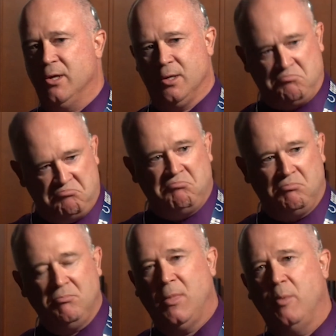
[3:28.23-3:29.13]
then
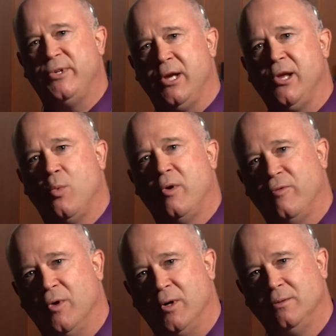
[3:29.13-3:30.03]
I'm gonna take your word
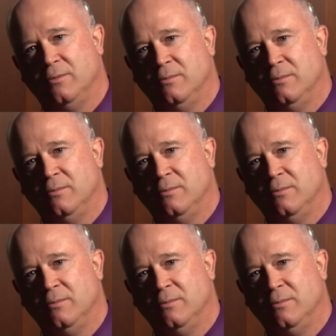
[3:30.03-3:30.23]
for it.